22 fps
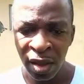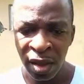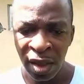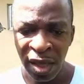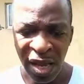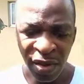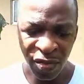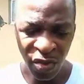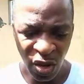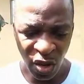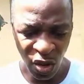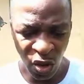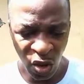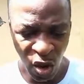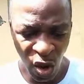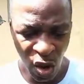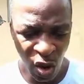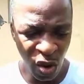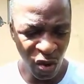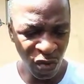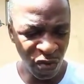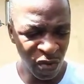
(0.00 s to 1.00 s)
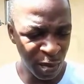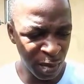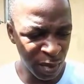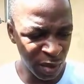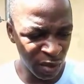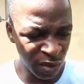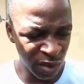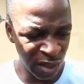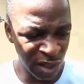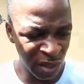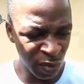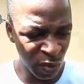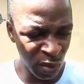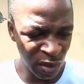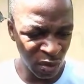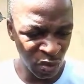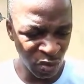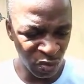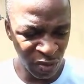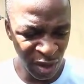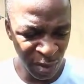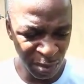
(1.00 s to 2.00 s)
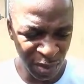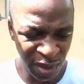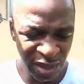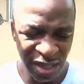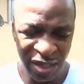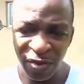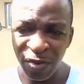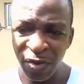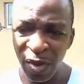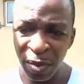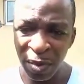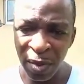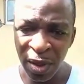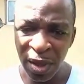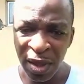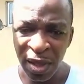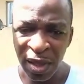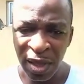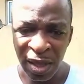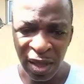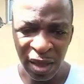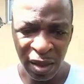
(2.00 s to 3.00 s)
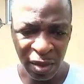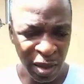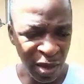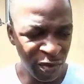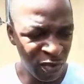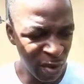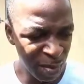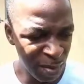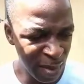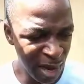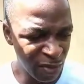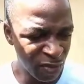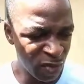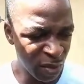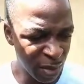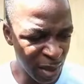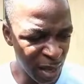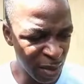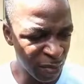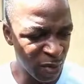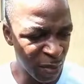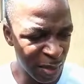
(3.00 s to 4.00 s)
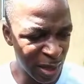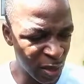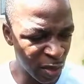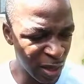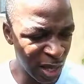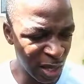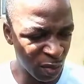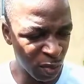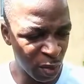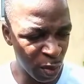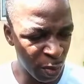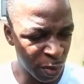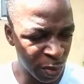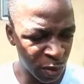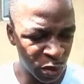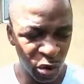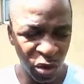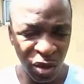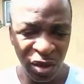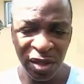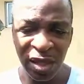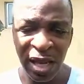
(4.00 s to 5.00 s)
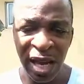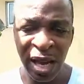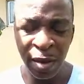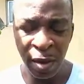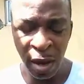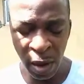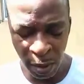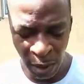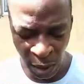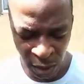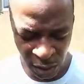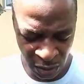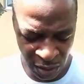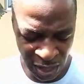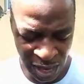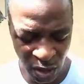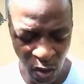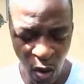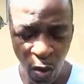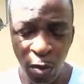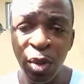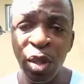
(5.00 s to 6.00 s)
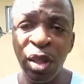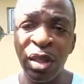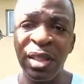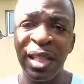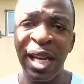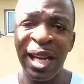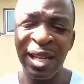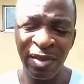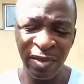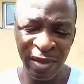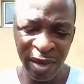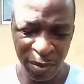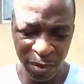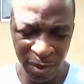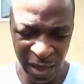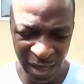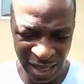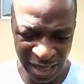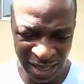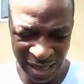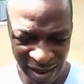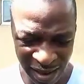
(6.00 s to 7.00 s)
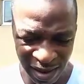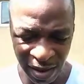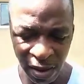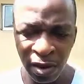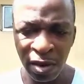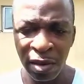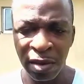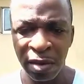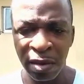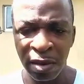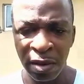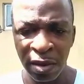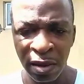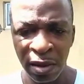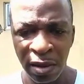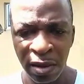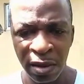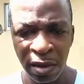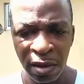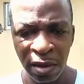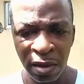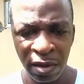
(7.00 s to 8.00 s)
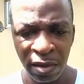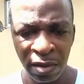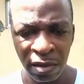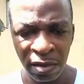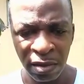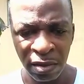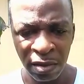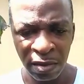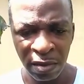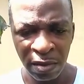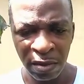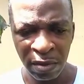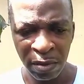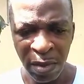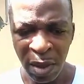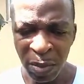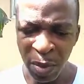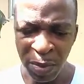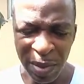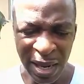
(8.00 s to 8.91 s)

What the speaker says: If a girl was raped if a man came from another another community and raped a girl, maybe